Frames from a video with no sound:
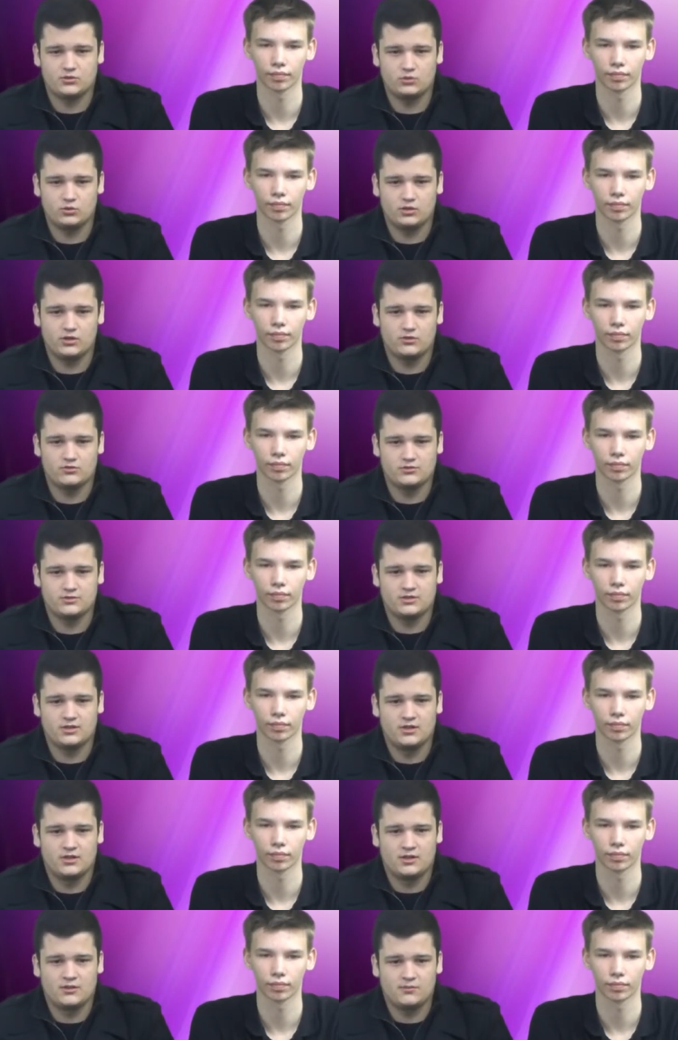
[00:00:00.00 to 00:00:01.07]
Speaker 1: school use.
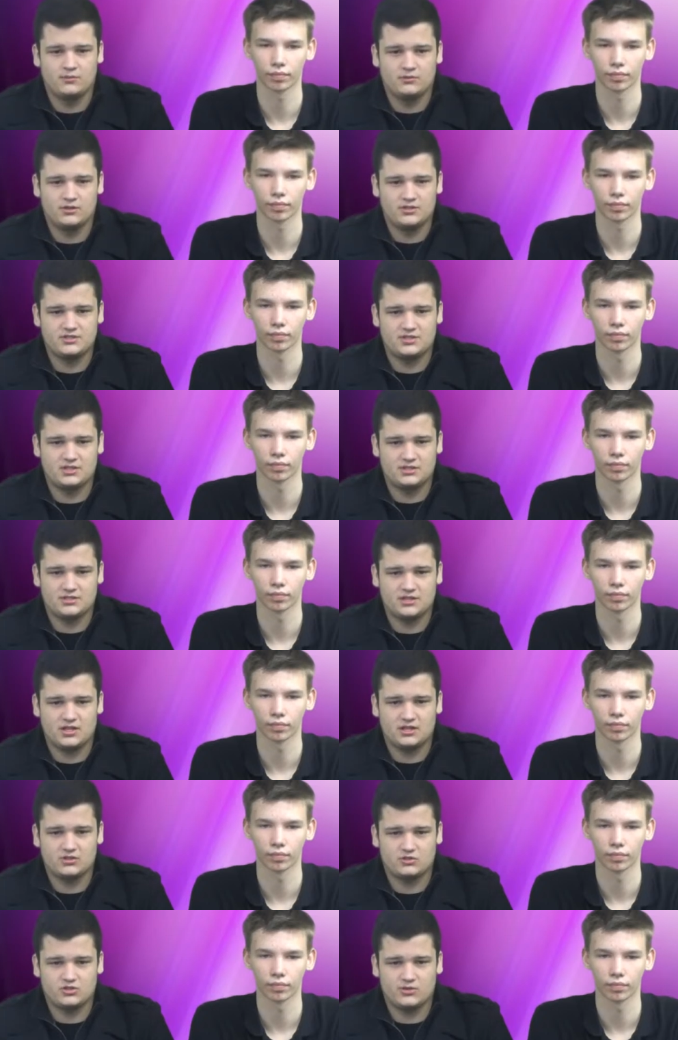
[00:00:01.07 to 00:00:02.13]
Please see the
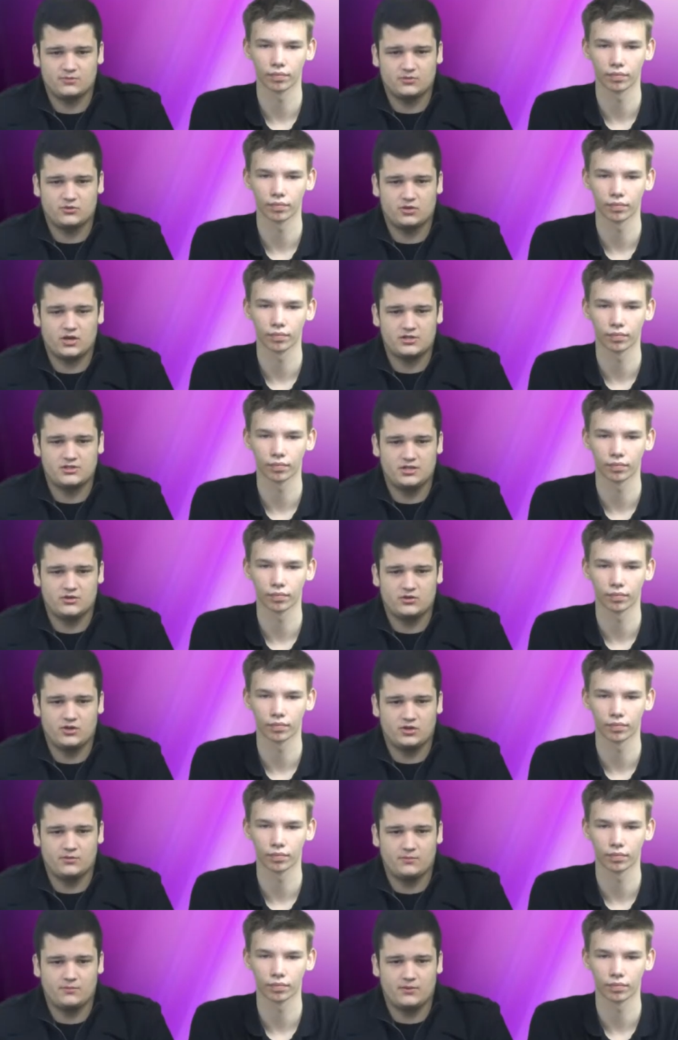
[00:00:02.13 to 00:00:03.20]
scholarship
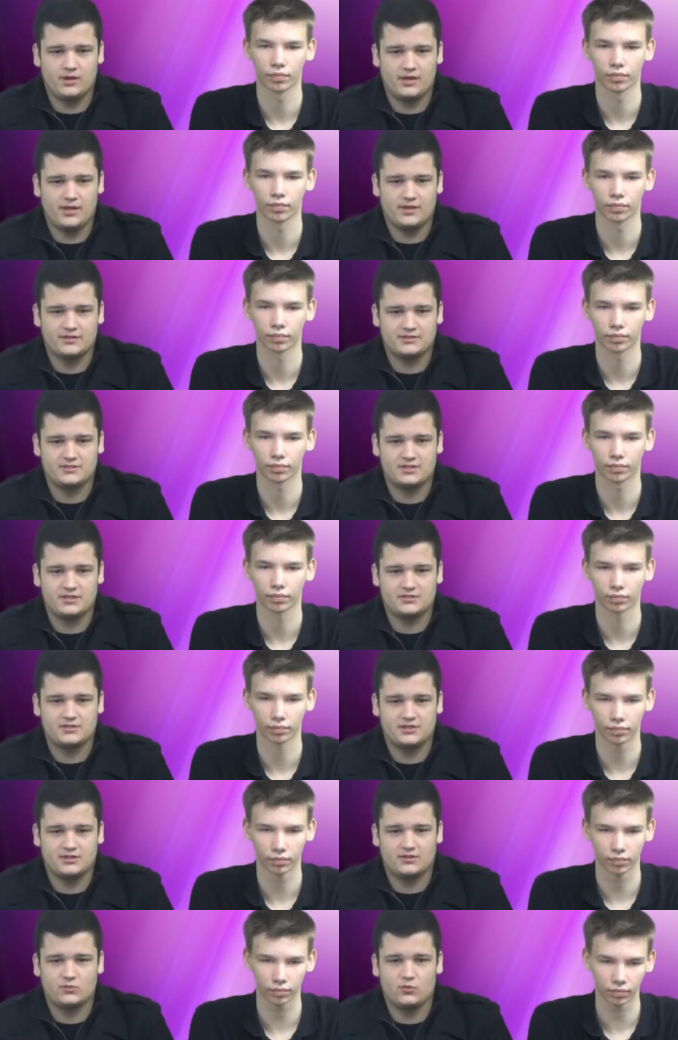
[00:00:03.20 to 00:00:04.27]
criteria by
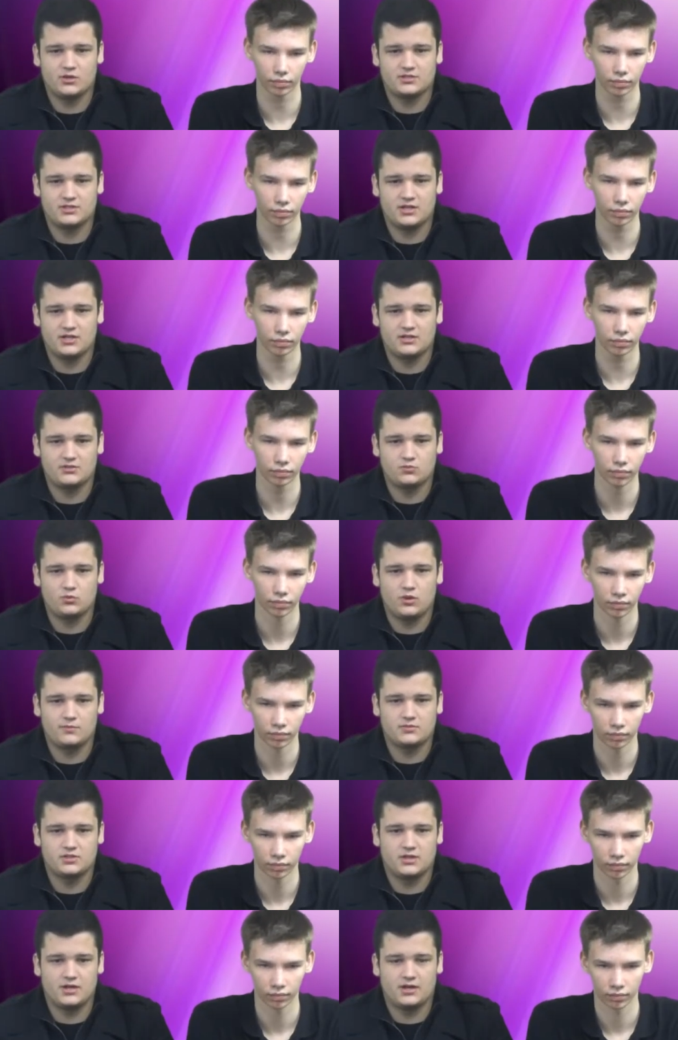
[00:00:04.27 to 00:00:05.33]
accessing the West High's
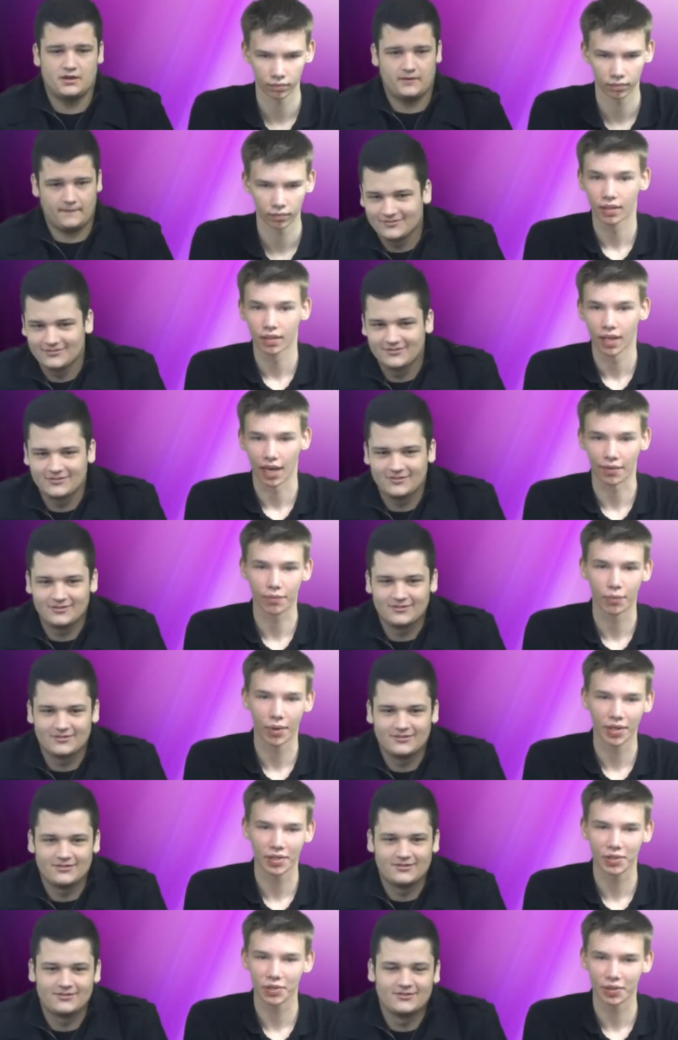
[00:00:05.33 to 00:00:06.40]
website.
Speaker 2: If you
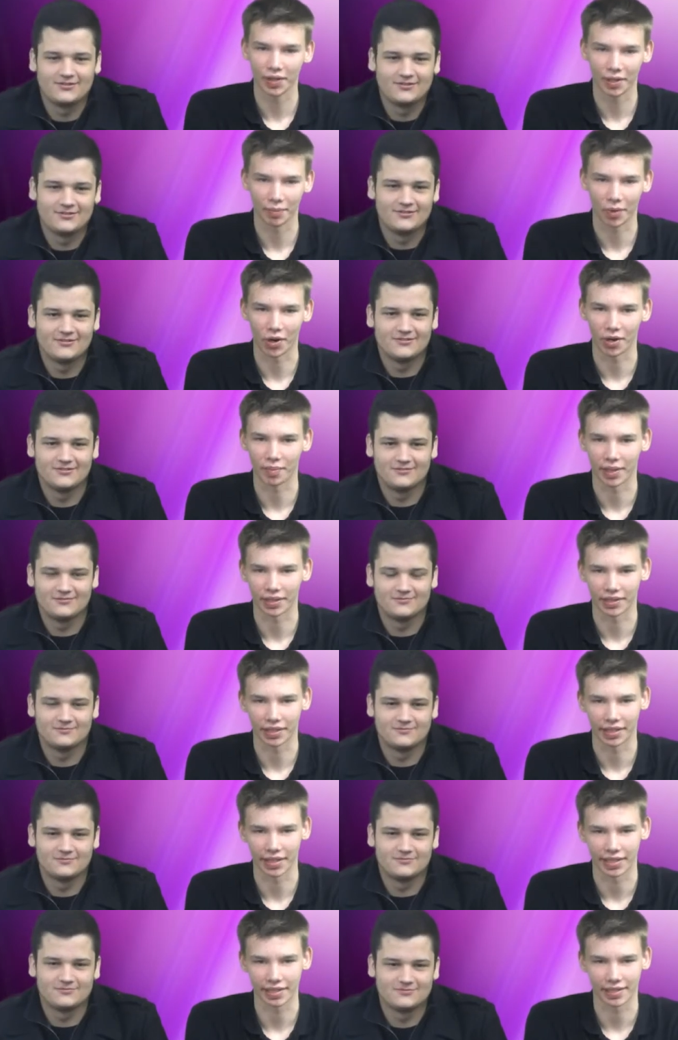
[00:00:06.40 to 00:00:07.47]
wanted to learn more about
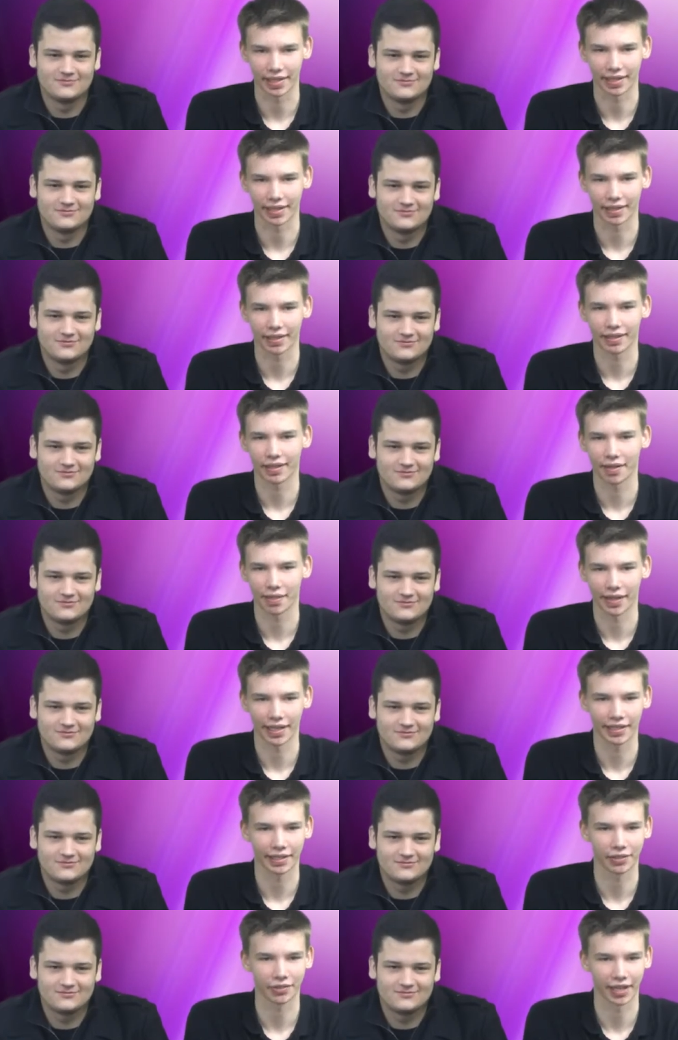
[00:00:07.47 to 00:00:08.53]
careers like
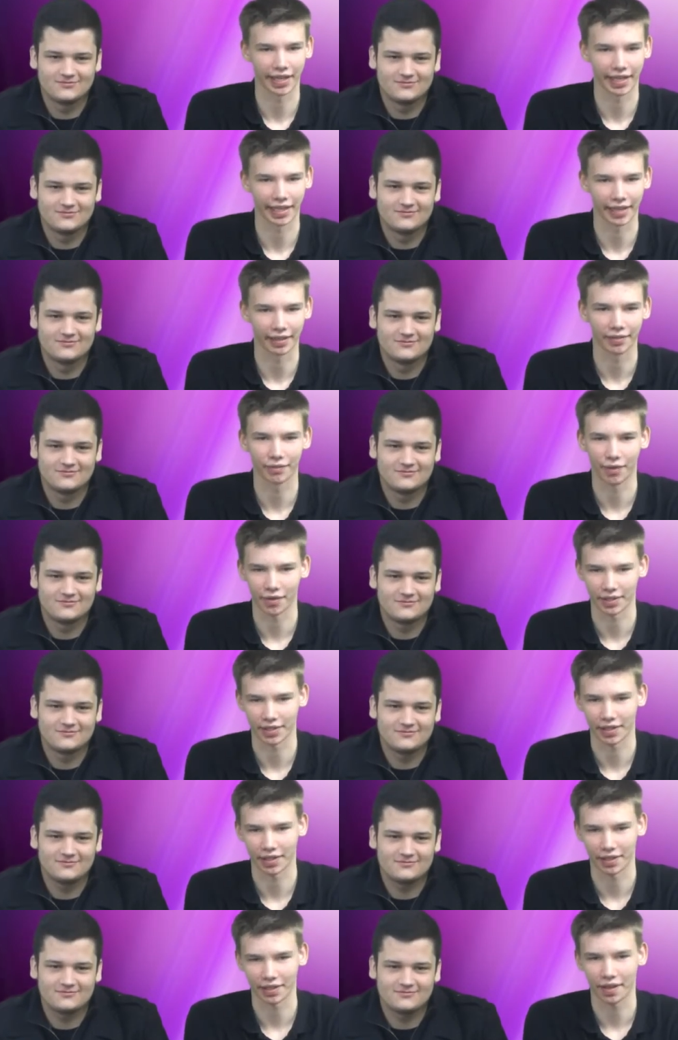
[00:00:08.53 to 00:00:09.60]
athletic training,
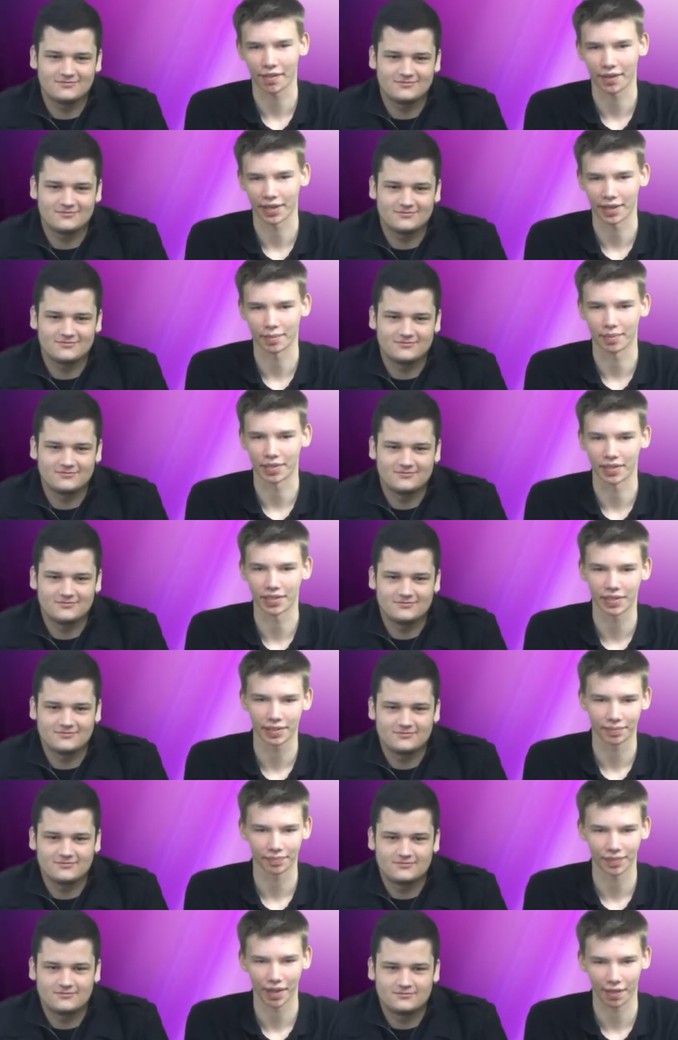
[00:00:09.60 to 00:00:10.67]
physical therapist,